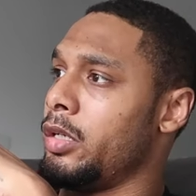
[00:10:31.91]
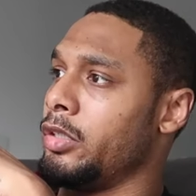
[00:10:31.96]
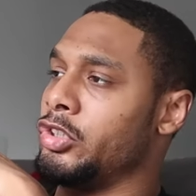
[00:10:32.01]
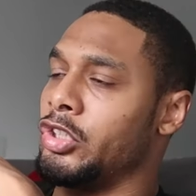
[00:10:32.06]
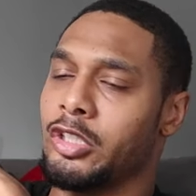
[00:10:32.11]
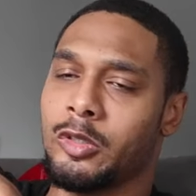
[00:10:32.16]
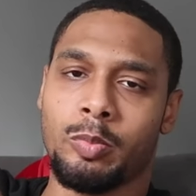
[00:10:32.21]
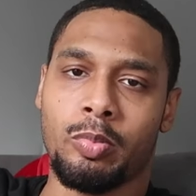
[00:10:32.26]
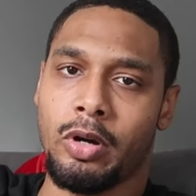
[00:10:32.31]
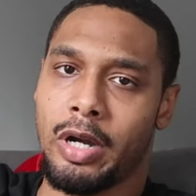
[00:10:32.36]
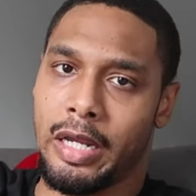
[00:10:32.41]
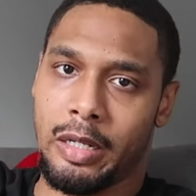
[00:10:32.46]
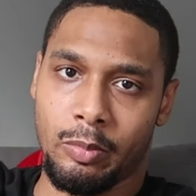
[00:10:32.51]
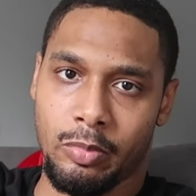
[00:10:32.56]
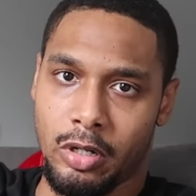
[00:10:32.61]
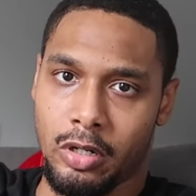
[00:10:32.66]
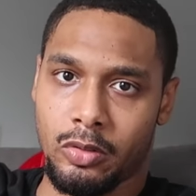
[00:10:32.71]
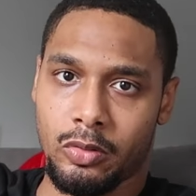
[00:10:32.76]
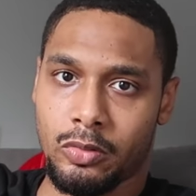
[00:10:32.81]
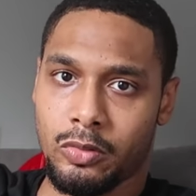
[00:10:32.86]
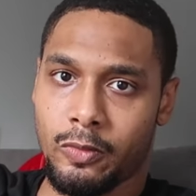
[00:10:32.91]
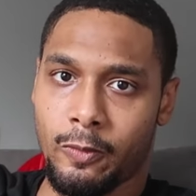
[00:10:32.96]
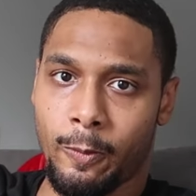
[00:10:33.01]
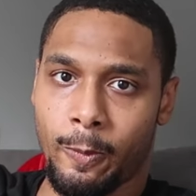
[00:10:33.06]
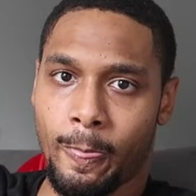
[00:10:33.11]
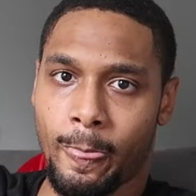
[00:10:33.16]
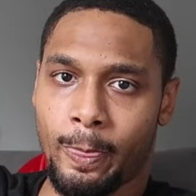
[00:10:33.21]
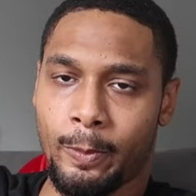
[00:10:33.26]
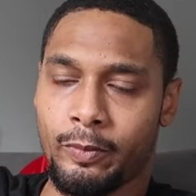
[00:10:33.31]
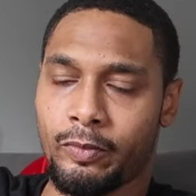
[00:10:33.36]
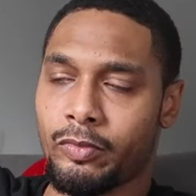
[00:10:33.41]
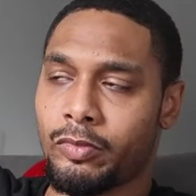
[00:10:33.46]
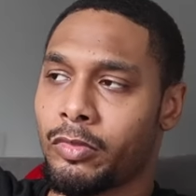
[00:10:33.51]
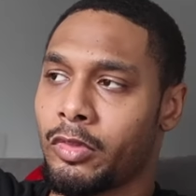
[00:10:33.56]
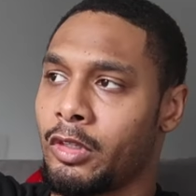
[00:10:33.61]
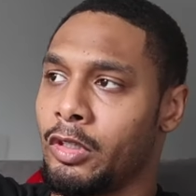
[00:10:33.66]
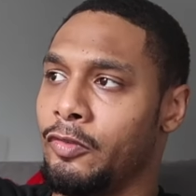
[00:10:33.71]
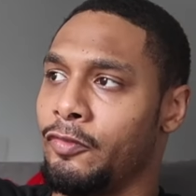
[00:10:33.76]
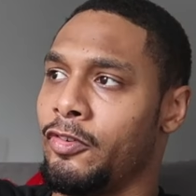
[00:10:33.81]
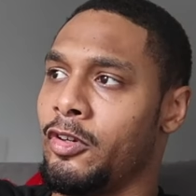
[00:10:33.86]
Just pray, bro.
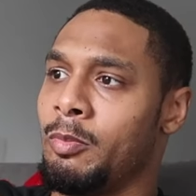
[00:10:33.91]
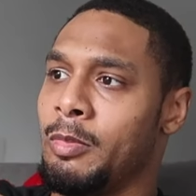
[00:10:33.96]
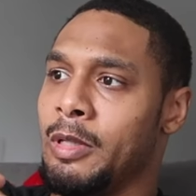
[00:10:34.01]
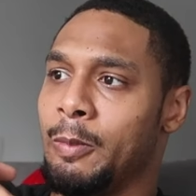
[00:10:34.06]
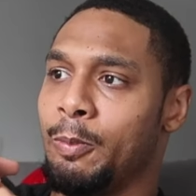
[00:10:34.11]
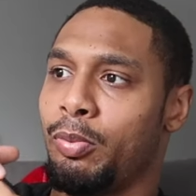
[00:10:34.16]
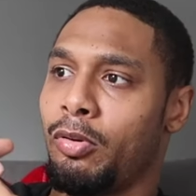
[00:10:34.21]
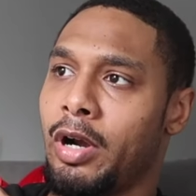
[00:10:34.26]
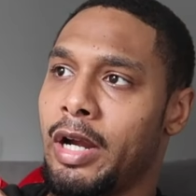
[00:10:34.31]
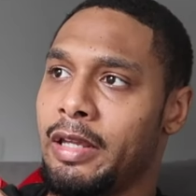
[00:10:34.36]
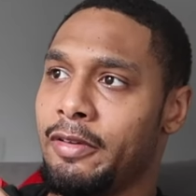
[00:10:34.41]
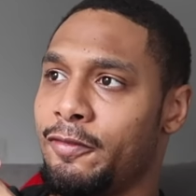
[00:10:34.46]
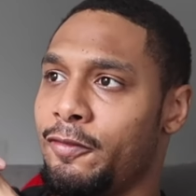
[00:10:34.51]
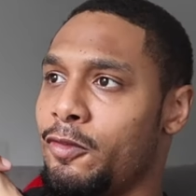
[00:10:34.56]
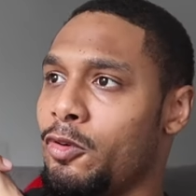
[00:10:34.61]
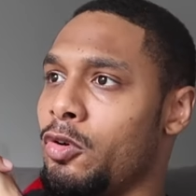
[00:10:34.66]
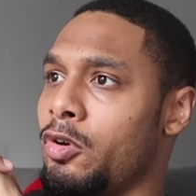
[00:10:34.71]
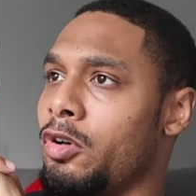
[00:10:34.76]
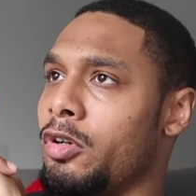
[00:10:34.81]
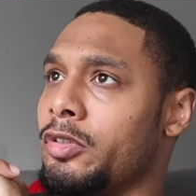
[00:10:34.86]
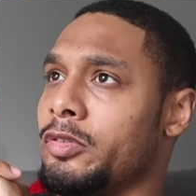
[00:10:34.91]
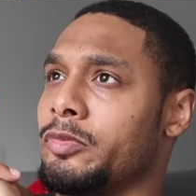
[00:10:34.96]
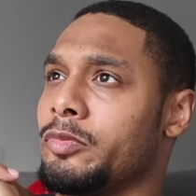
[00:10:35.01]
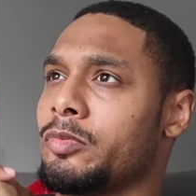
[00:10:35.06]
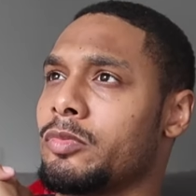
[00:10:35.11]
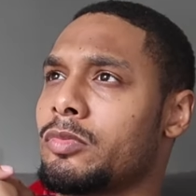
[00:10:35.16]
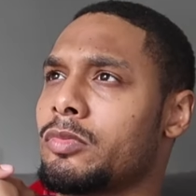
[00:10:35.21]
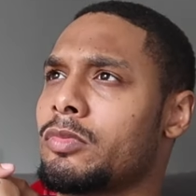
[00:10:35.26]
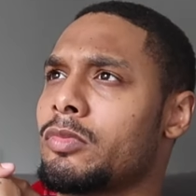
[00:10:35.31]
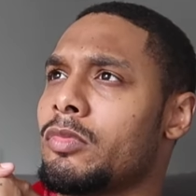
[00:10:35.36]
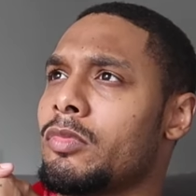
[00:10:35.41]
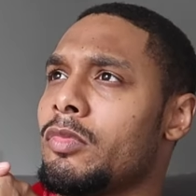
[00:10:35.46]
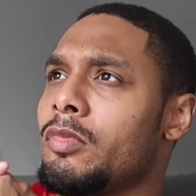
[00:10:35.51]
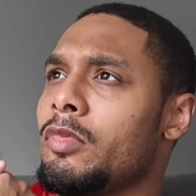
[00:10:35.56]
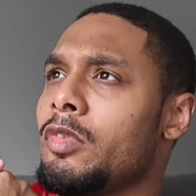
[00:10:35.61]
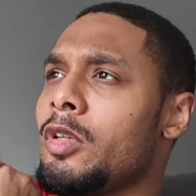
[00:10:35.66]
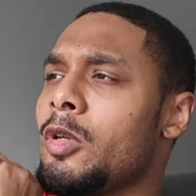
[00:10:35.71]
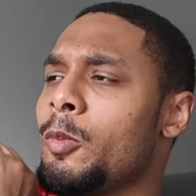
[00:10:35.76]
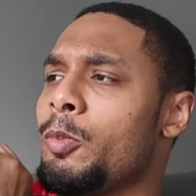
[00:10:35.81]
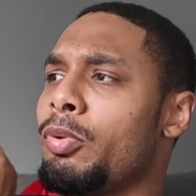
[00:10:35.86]
You feel me? Pray for
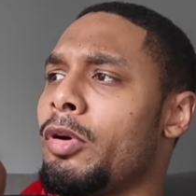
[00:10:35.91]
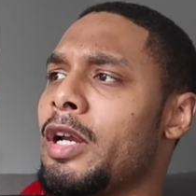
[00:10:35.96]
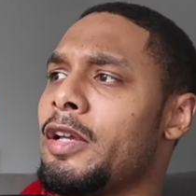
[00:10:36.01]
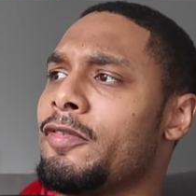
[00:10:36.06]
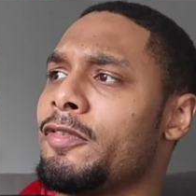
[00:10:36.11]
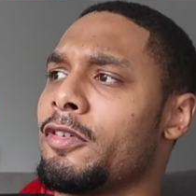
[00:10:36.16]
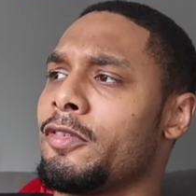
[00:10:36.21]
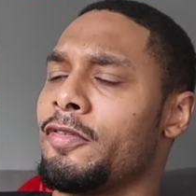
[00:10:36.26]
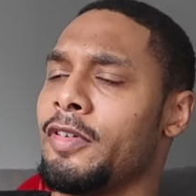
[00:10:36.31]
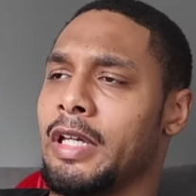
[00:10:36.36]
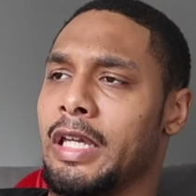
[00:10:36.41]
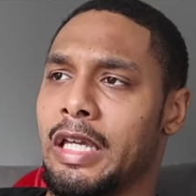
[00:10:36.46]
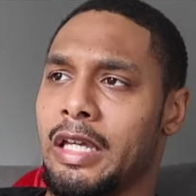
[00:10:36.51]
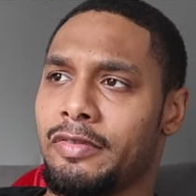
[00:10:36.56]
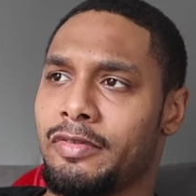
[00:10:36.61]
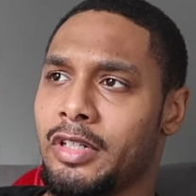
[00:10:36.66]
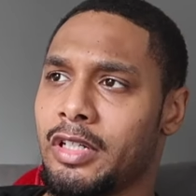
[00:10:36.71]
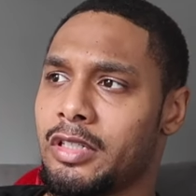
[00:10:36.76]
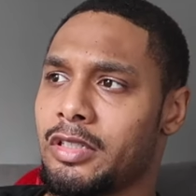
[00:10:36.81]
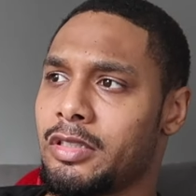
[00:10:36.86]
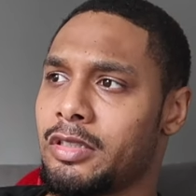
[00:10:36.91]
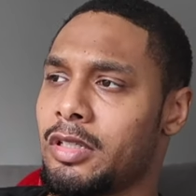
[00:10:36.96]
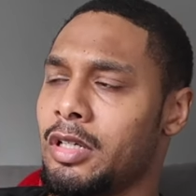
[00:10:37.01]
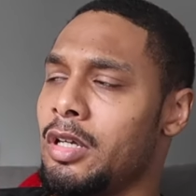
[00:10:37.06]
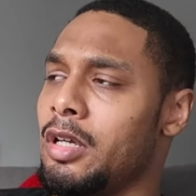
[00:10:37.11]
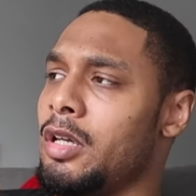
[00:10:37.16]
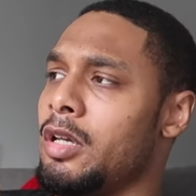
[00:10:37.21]
forgiveness.